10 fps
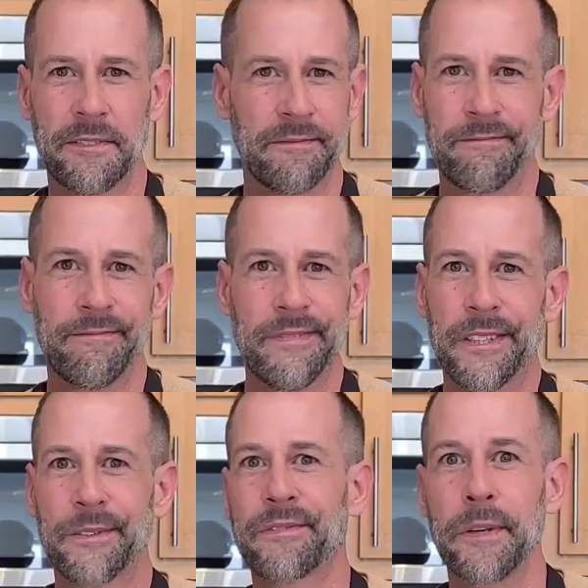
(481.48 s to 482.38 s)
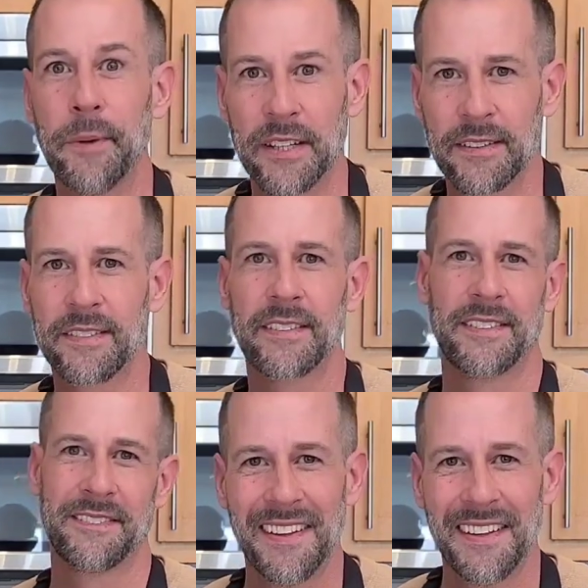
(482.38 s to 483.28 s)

around, $3.